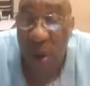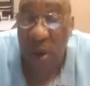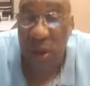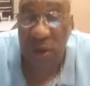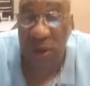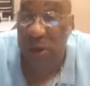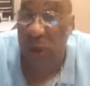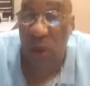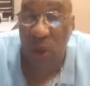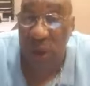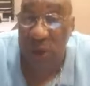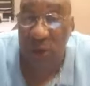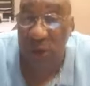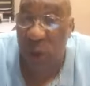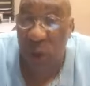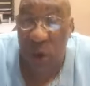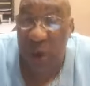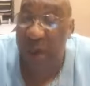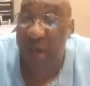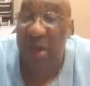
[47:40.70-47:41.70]
saw the
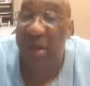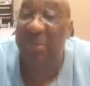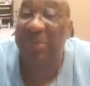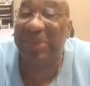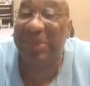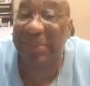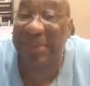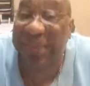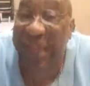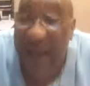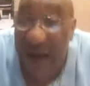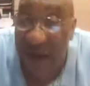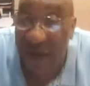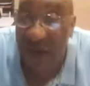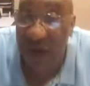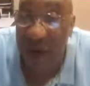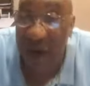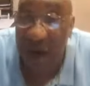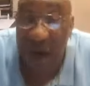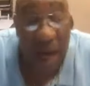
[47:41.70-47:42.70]
Lord himself
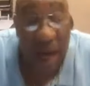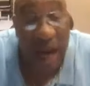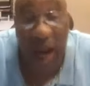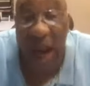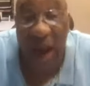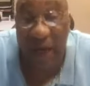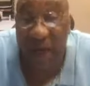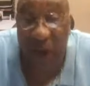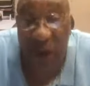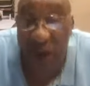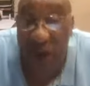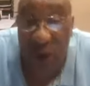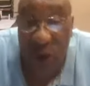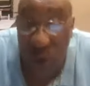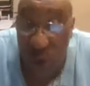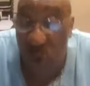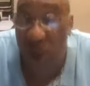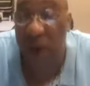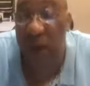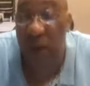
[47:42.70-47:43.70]
after the
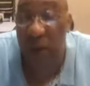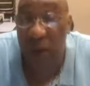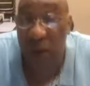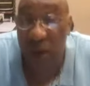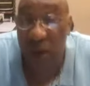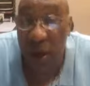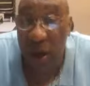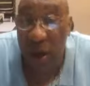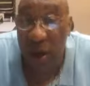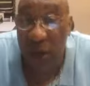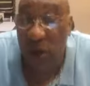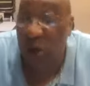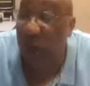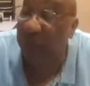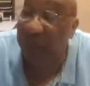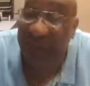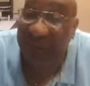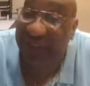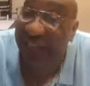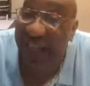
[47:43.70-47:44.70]
12 to
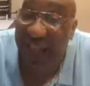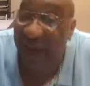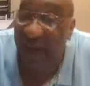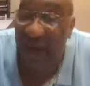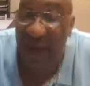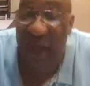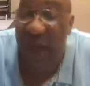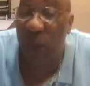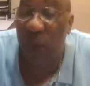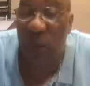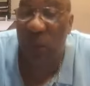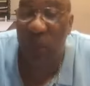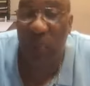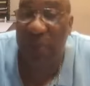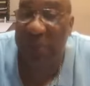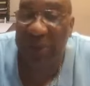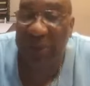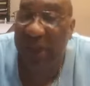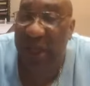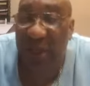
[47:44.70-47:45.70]
believe that would
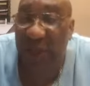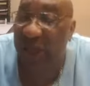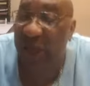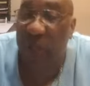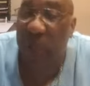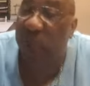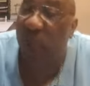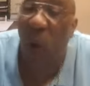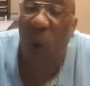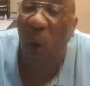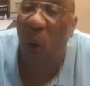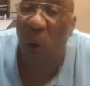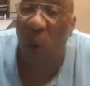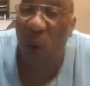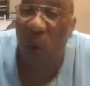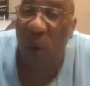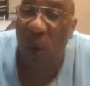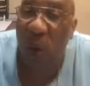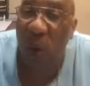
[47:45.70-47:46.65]
believe that Paul